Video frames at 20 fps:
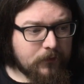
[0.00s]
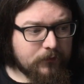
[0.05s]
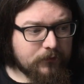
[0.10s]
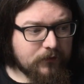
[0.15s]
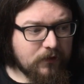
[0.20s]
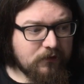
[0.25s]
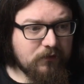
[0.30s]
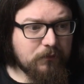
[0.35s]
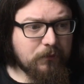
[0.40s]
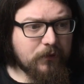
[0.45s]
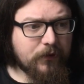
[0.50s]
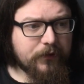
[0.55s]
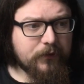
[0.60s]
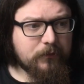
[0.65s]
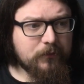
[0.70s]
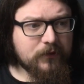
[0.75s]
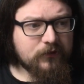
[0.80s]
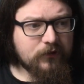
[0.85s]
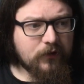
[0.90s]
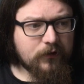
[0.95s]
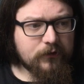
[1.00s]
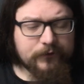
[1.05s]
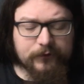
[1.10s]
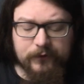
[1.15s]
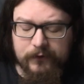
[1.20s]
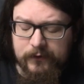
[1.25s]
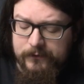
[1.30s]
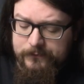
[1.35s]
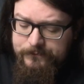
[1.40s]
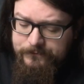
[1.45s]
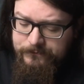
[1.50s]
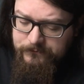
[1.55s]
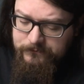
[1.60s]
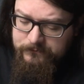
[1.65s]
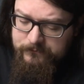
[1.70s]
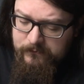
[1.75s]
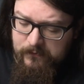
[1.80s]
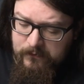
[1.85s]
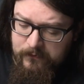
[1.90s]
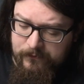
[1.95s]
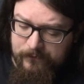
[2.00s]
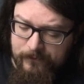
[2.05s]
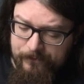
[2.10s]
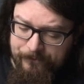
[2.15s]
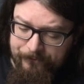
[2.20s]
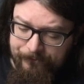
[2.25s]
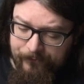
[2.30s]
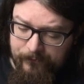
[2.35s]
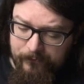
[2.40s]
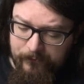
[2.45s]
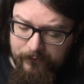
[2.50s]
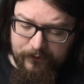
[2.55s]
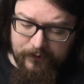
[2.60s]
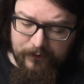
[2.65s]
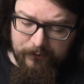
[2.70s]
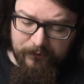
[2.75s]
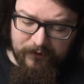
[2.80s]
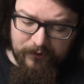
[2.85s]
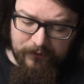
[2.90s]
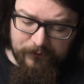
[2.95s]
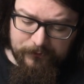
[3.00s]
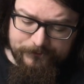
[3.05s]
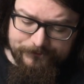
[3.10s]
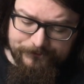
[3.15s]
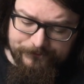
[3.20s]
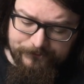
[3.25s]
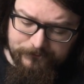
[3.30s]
It's never bothered me so far. There we go.